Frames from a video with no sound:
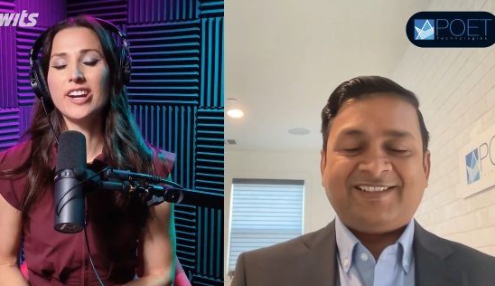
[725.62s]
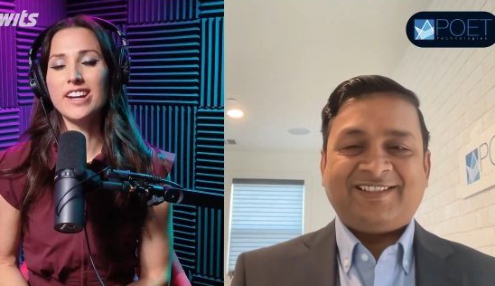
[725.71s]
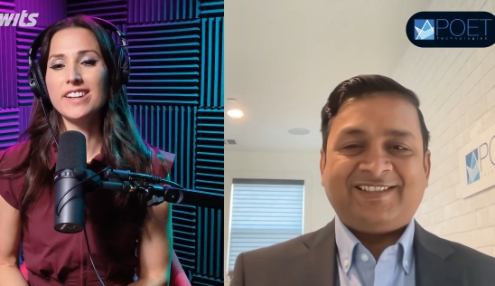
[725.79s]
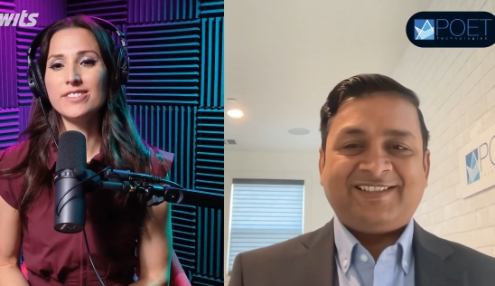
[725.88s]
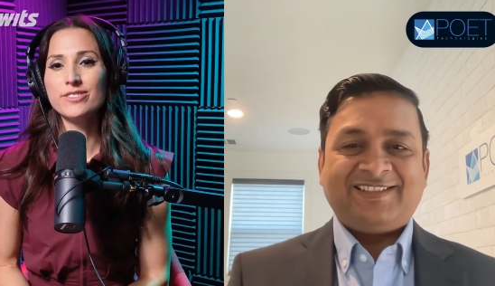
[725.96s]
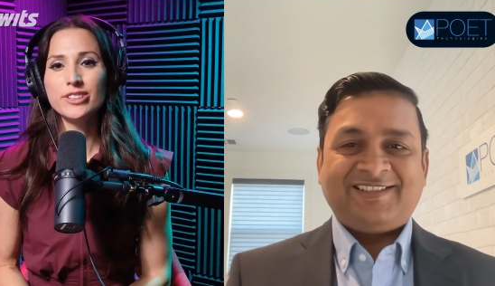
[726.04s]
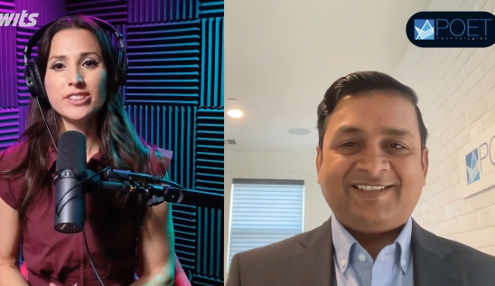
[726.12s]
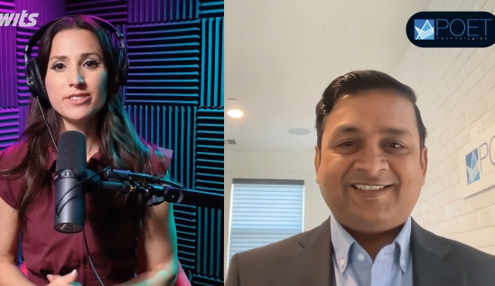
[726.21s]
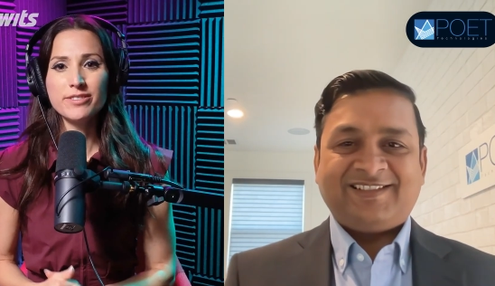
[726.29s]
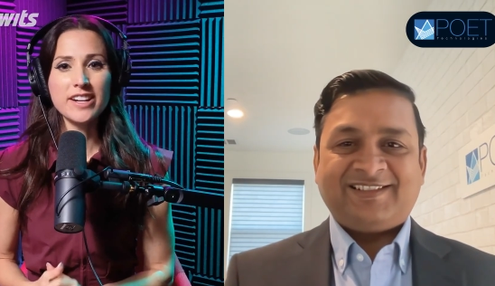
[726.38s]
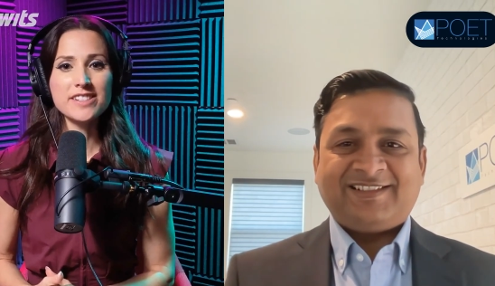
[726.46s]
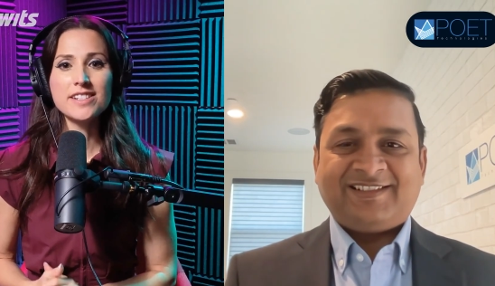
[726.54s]
Speaker 1: and really
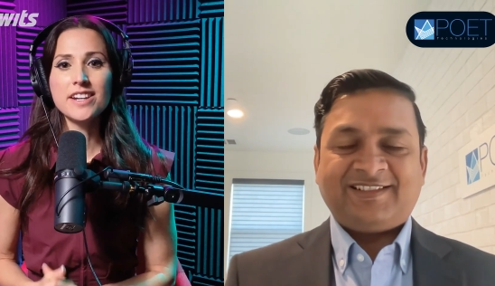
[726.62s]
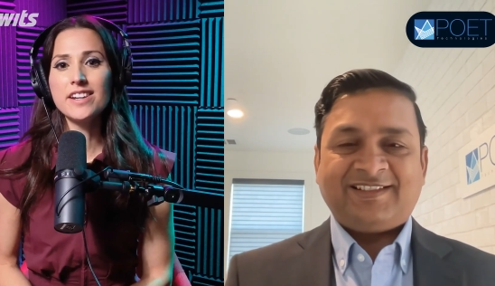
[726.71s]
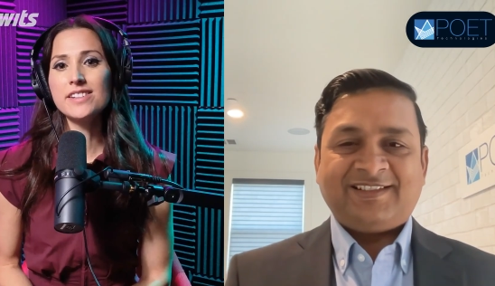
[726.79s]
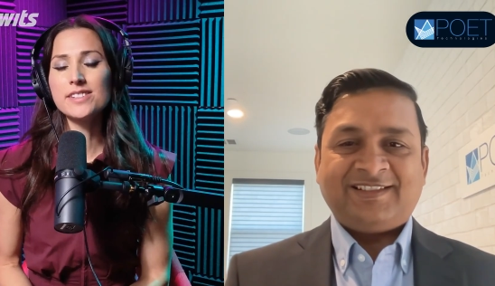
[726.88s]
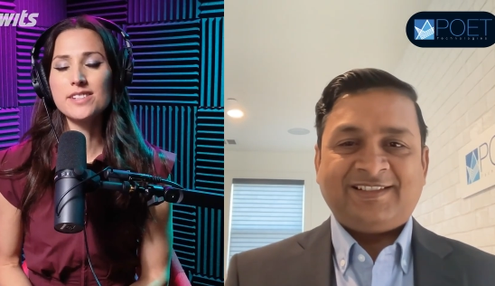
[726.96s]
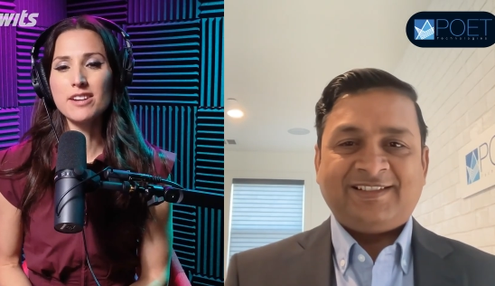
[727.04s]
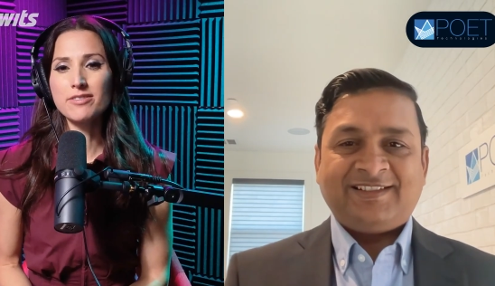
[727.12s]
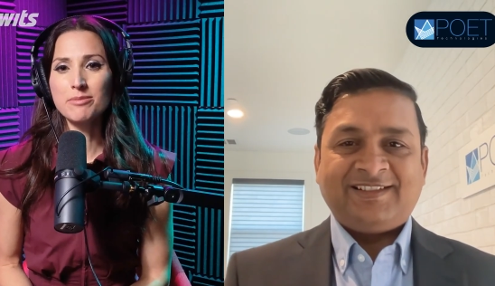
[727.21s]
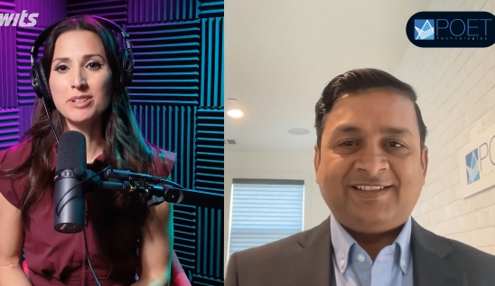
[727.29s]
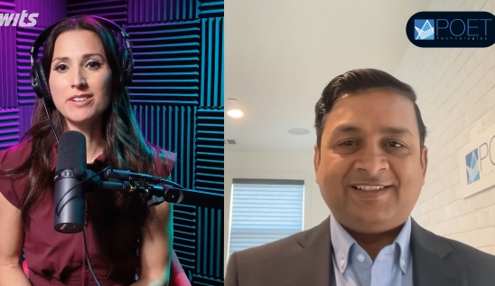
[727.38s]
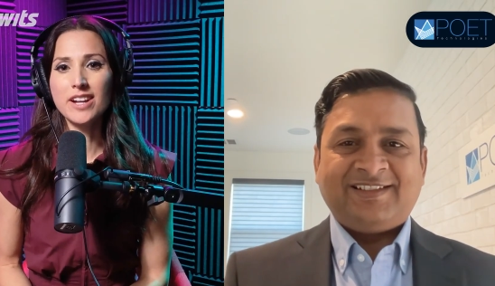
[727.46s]
fascinating stuff. I mean,